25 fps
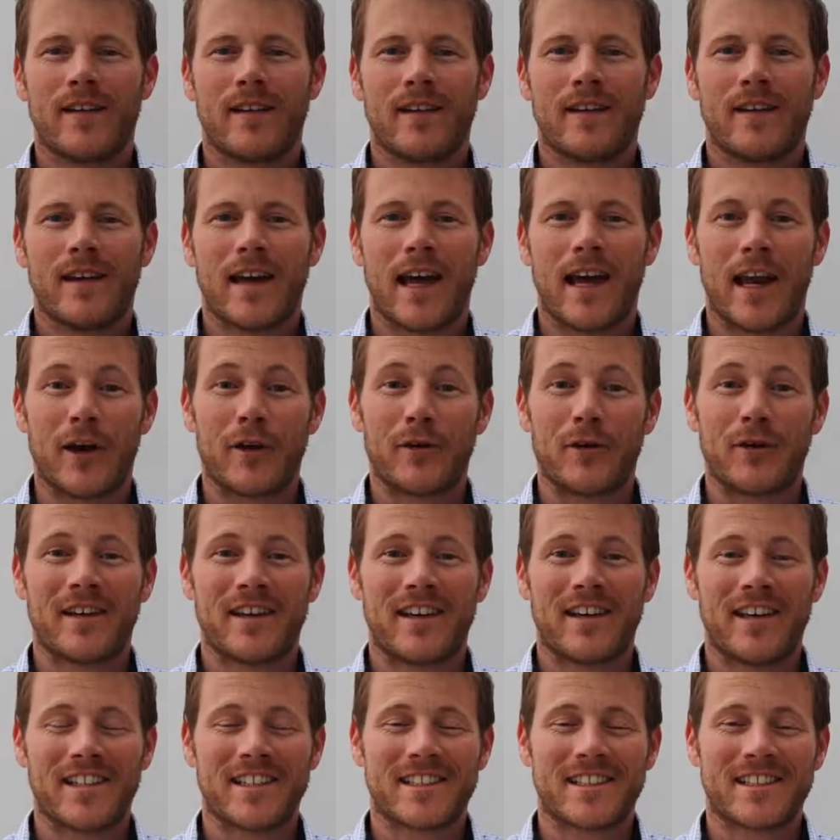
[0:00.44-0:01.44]
Hello,
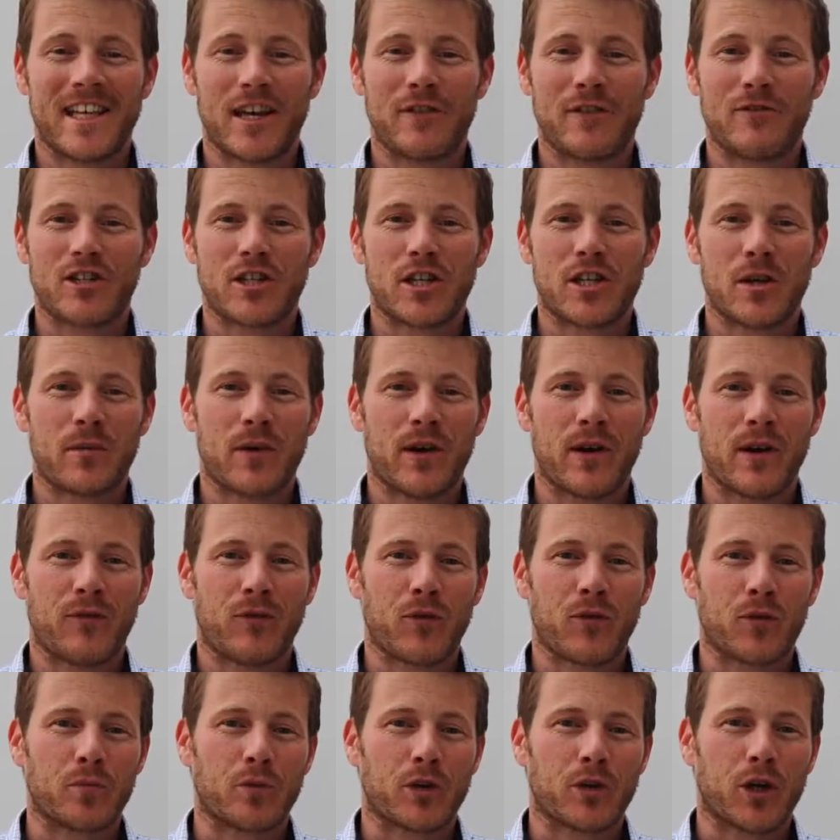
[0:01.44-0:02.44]
it's David Ship here
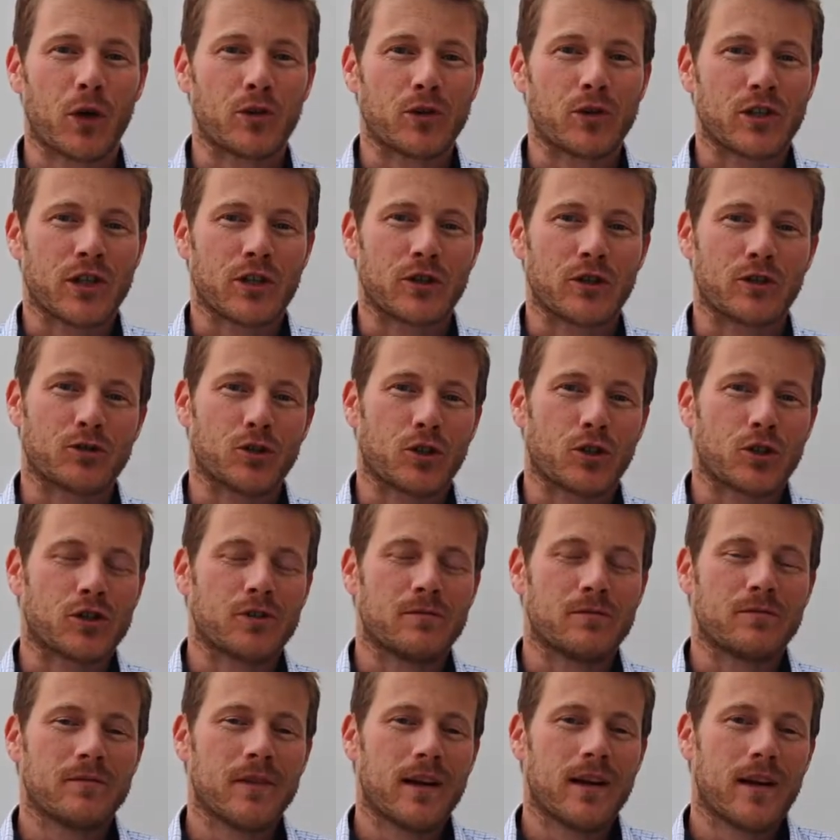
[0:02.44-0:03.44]
from Coaching
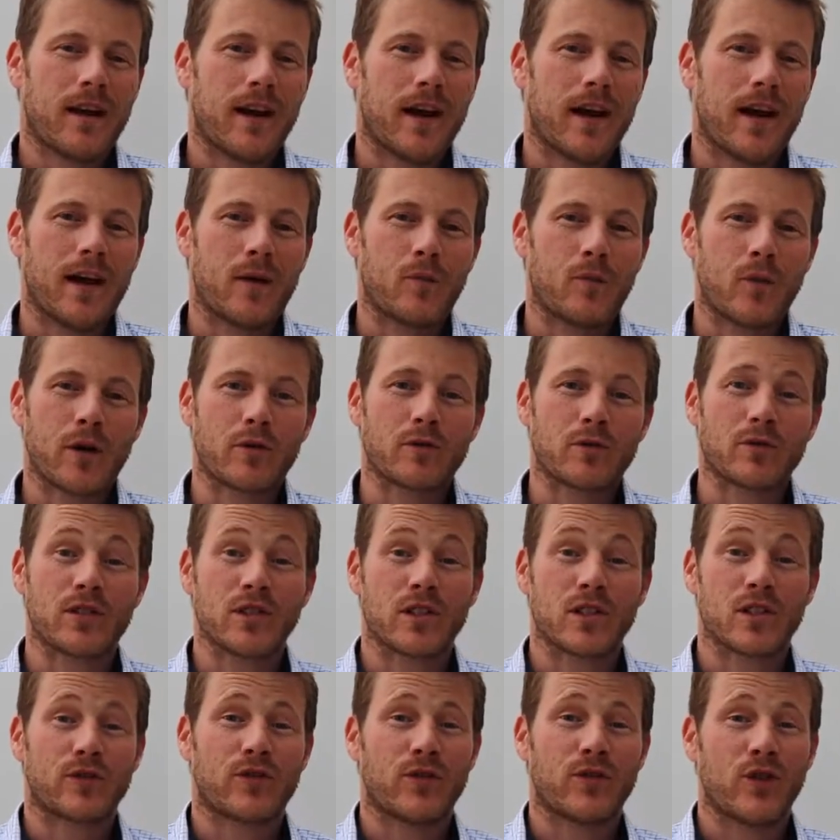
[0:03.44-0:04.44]
Construction, and welcome to
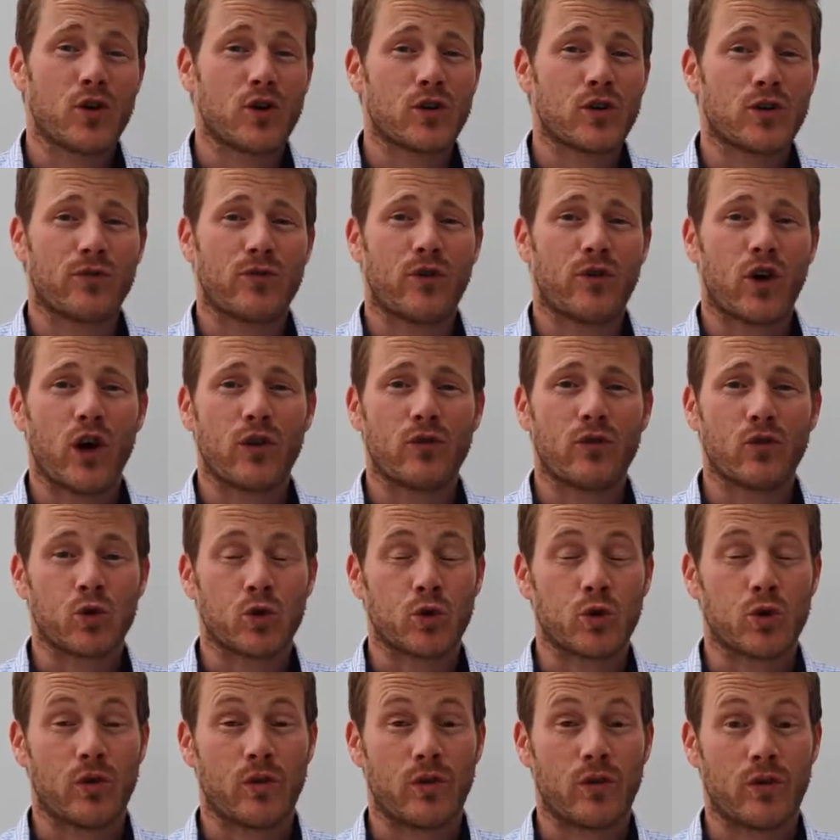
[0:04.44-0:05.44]
this third and
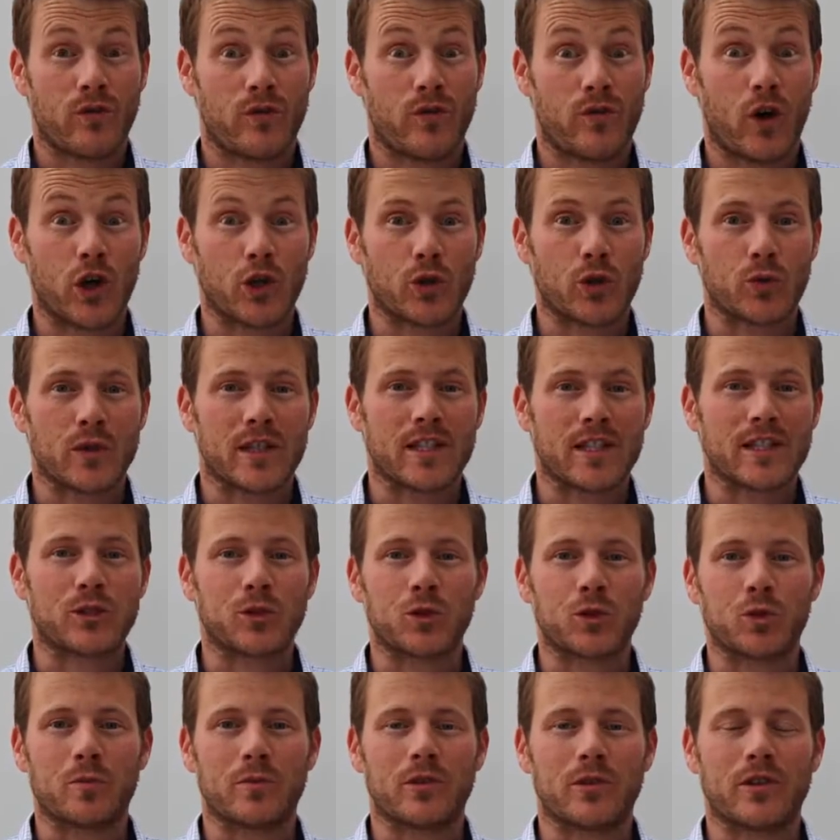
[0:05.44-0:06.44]
final
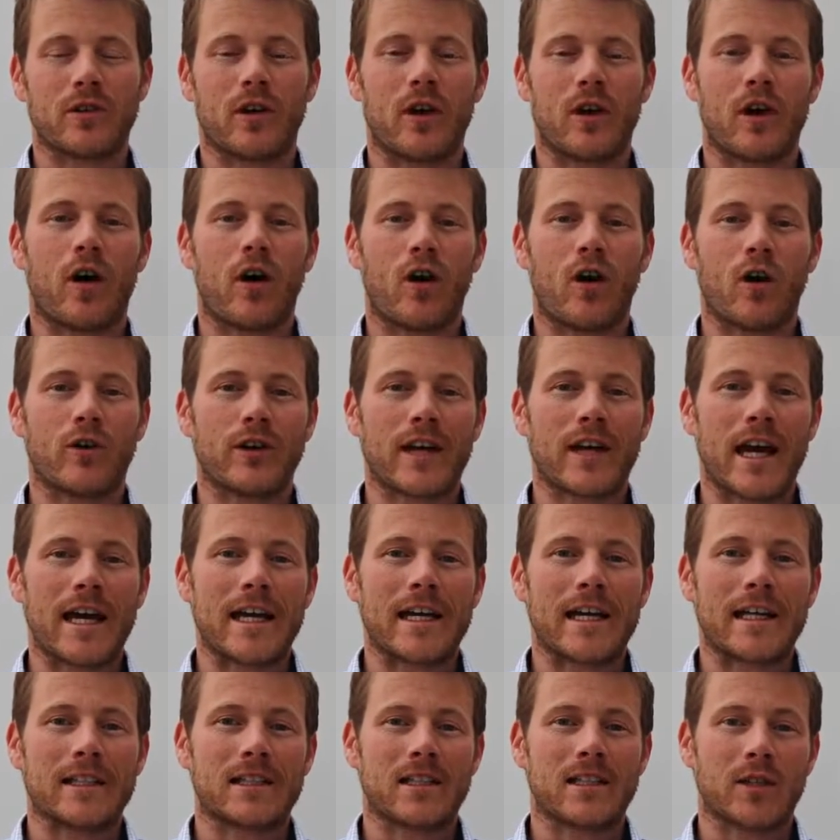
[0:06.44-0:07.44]
instalment on a
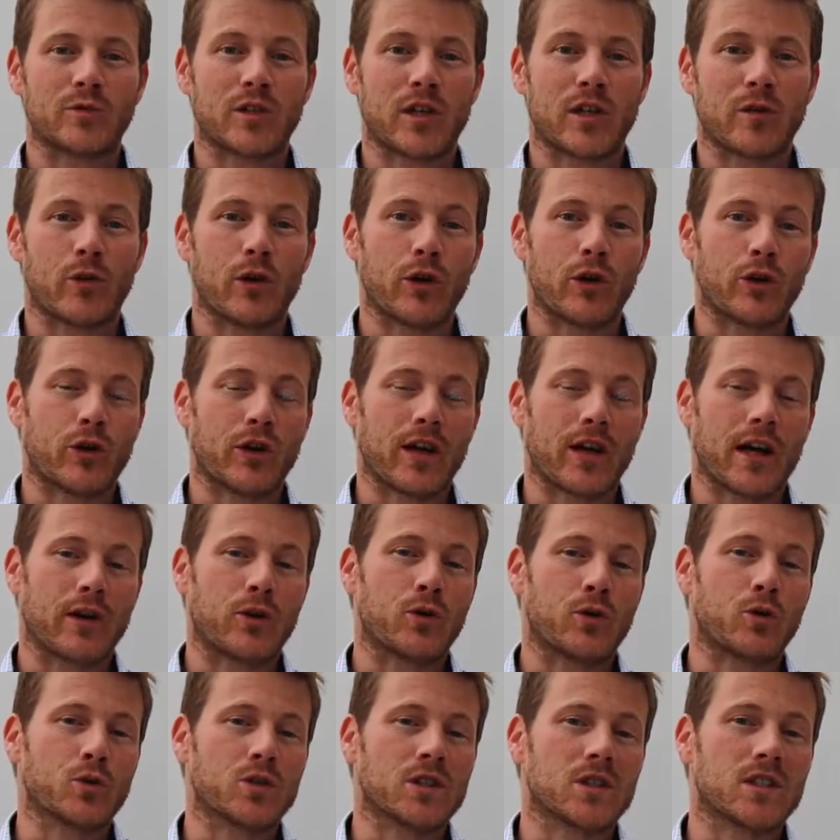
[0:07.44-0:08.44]
subject we're looking at
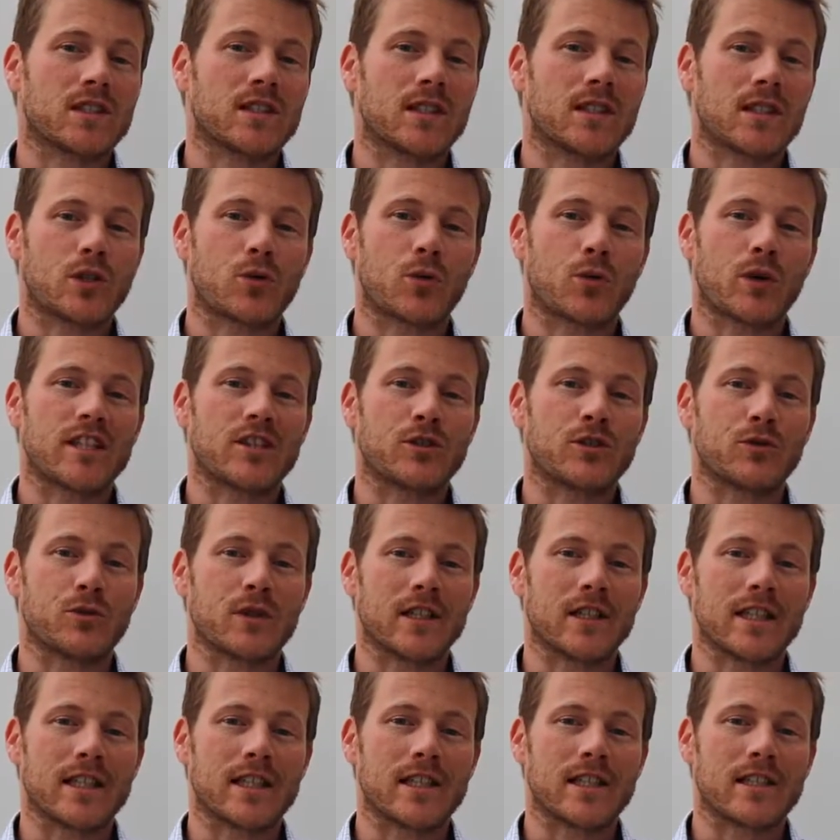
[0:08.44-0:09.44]
called situational
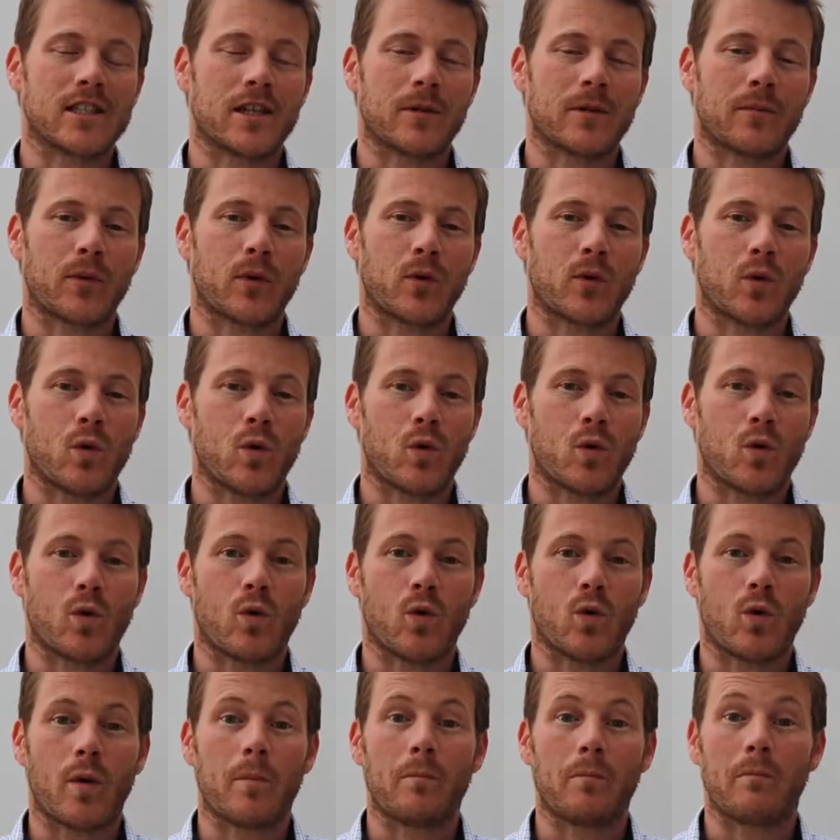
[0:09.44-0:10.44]
leadership
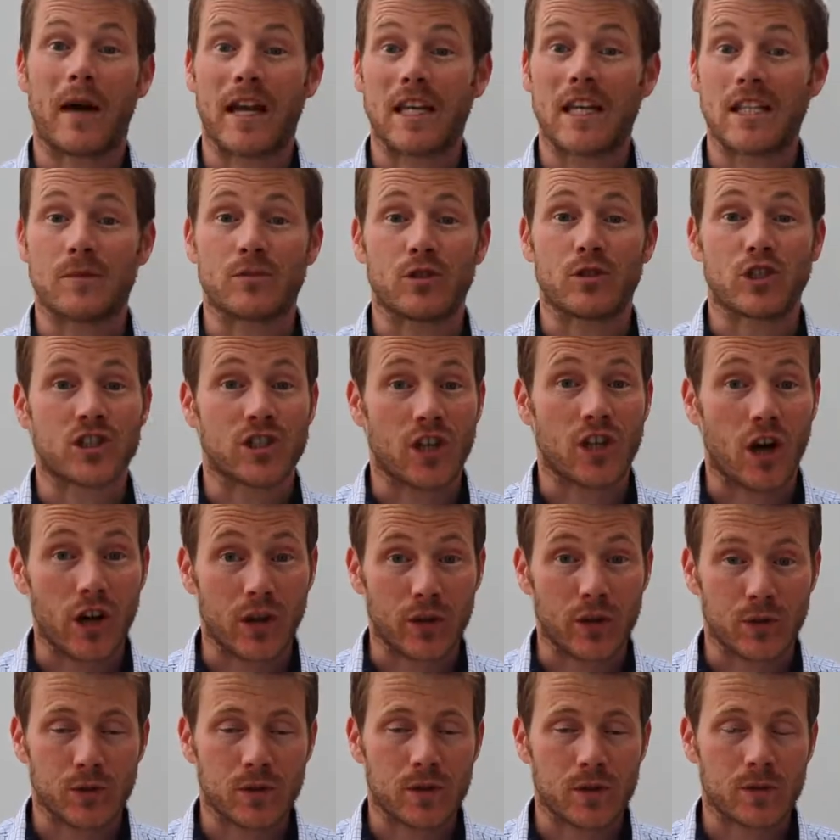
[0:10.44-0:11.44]
or management
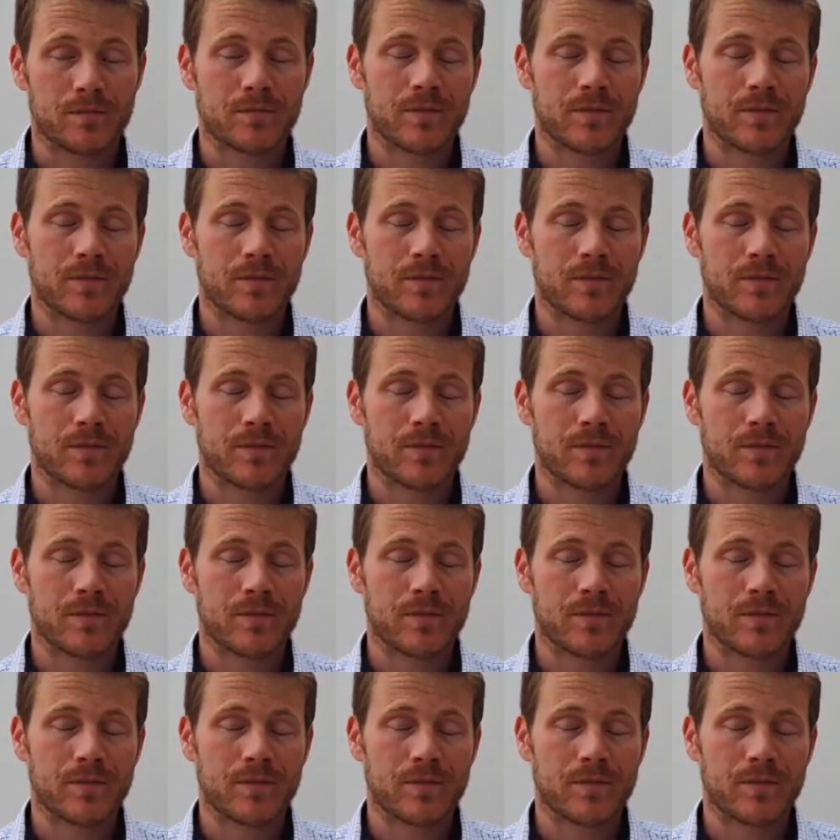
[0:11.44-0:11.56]
styles.